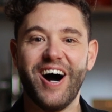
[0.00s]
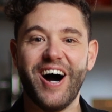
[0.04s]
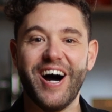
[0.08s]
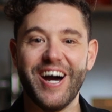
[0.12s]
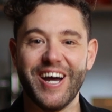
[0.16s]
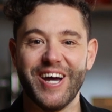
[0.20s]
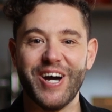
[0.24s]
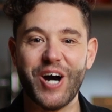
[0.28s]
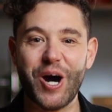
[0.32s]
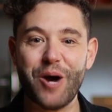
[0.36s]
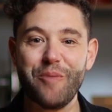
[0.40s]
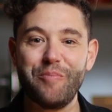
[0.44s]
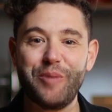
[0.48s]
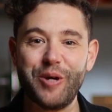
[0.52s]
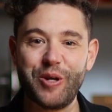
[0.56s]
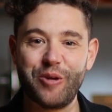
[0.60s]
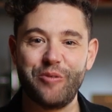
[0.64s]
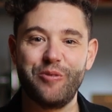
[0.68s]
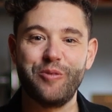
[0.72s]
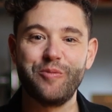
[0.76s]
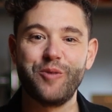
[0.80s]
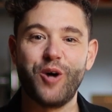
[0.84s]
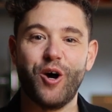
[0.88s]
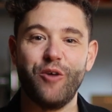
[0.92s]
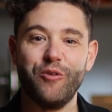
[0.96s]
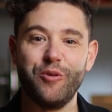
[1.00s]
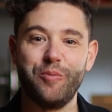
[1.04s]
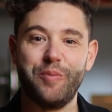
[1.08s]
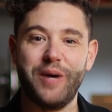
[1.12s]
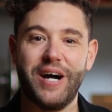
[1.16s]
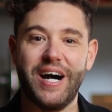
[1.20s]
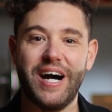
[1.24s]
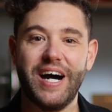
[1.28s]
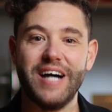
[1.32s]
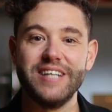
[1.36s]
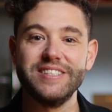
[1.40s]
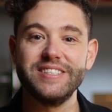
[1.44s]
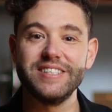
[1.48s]
Hi, I'm Peter from Coffee
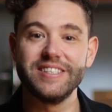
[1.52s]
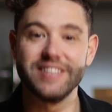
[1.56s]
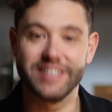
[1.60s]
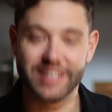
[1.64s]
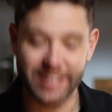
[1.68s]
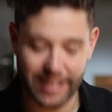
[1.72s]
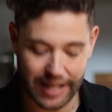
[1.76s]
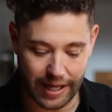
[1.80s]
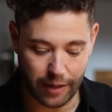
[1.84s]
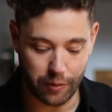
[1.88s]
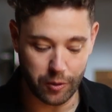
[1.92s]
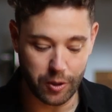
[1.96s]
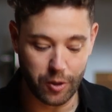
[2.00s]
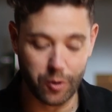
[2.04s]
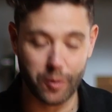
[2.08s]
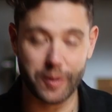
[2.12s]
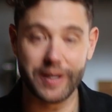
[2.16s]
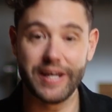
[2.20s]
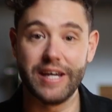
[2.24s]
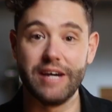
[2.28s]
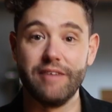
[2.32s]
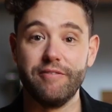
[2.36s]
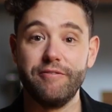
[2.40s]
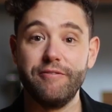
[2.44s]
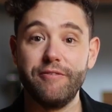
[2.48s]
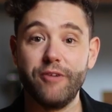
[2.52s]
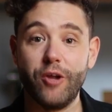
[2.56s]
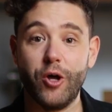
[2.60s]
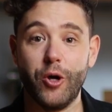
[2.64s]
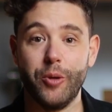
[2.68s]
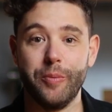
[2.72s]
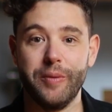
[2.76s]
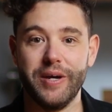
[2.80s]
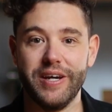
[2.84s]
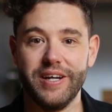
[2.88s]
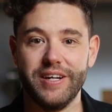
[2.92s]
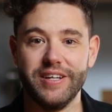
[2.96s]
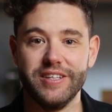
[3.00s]
Parts and today we're looking at
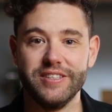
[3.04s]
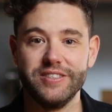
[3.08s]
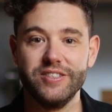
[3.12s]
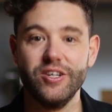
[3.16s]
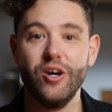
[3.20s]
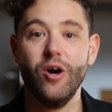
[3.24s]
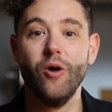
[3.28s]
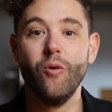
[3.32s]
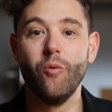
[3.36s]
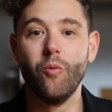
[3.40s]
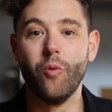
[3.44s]
flow meters.